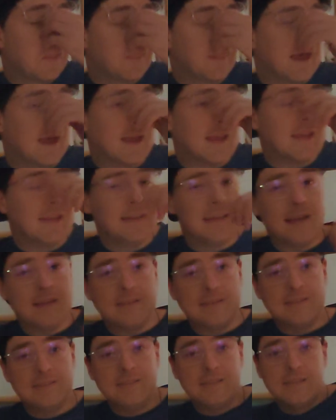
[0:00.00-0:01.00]

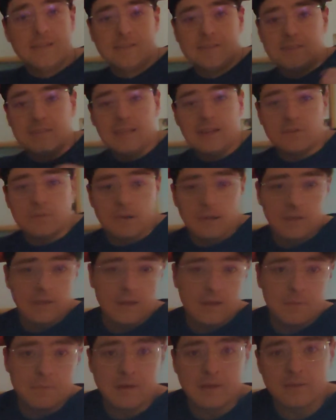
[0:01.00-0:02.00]
That's a
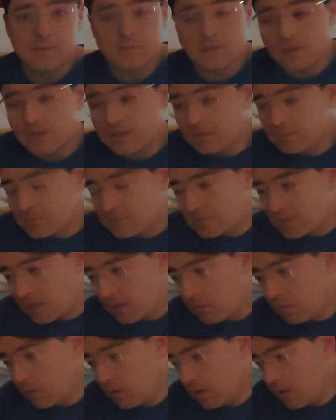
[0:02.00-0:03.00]
considerate amount of time.
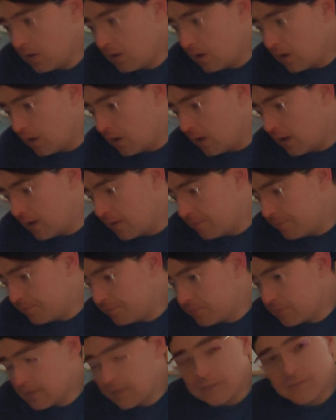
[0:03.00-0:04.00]
So
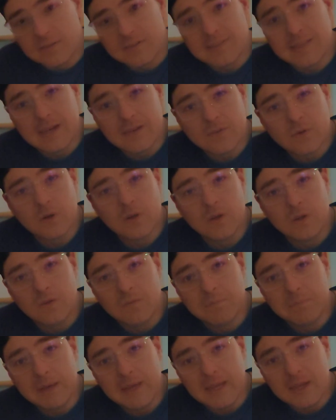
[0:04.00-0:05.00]
let's just say I've got a lot
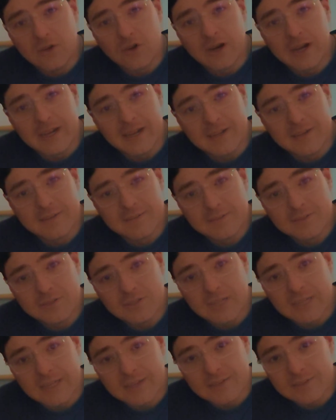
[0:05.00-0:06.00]
of B grade
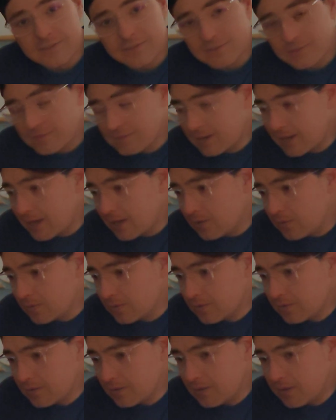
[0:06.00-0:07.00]
stickers now,
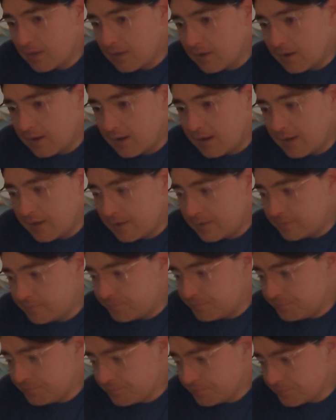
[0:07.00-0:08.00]

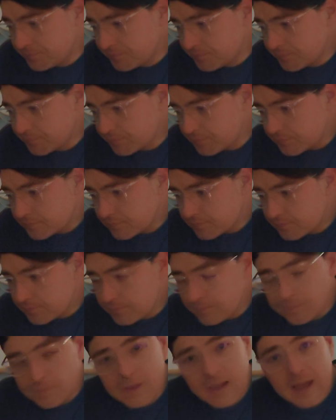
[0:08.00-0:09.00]
and
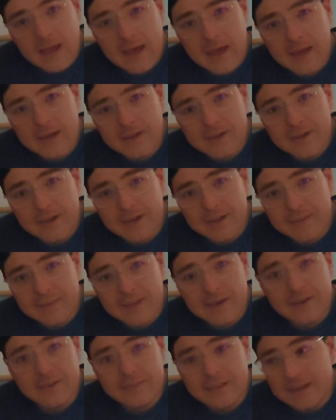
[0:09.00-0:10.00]

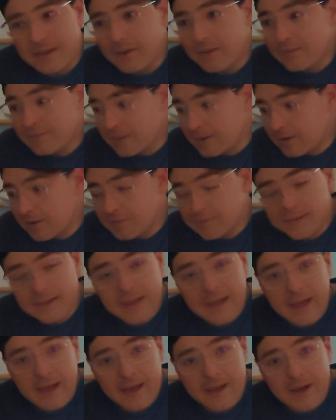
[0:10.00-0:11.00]
then after
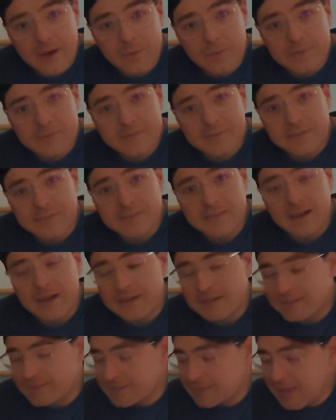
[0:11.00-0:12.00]
that I
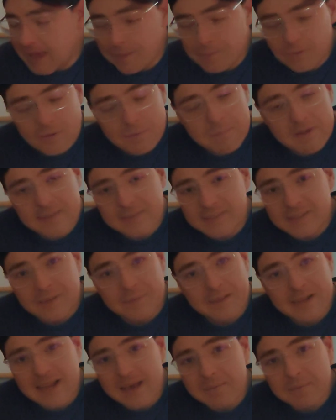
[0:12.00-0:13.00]
just kept on messing
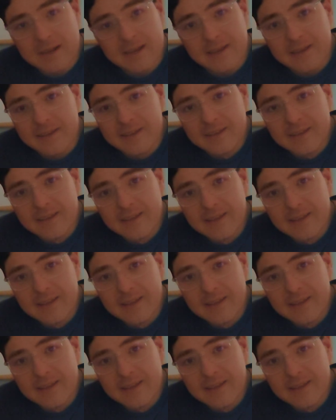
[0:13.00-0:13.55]
up the laminate,